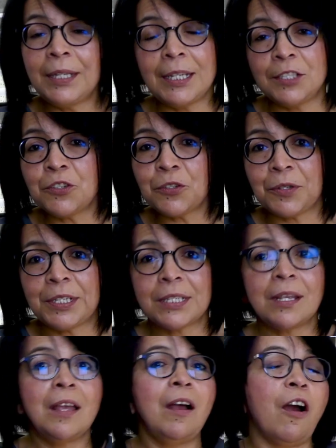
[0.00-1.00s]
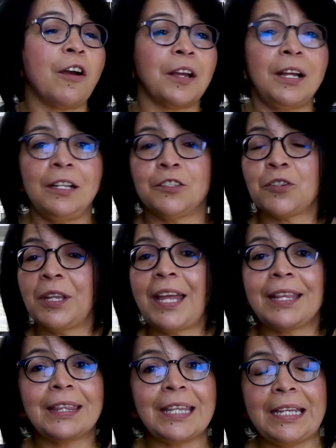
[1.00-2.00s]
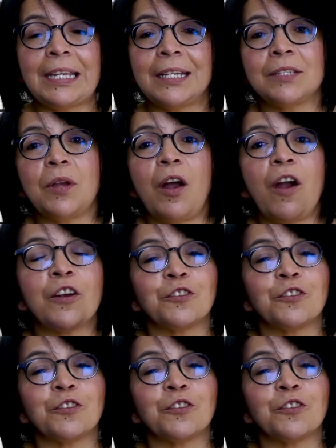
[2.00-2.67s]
in insurance, our culture, Latinas,